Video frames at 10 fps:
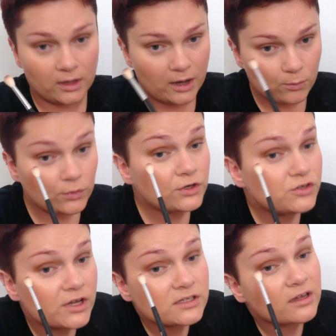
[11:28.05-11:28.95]
and we're
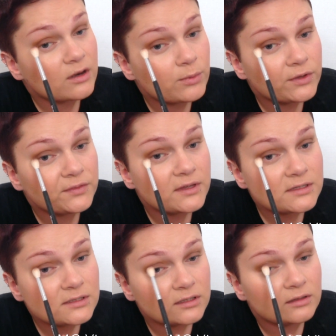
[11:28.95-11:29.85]
just going to put
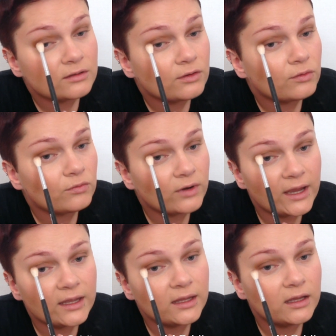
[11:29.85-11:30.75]
this
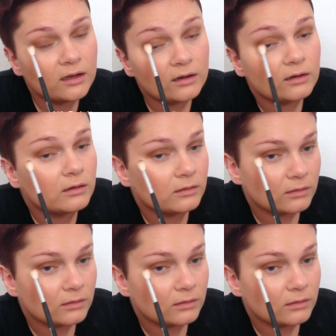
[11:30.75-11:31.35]
right here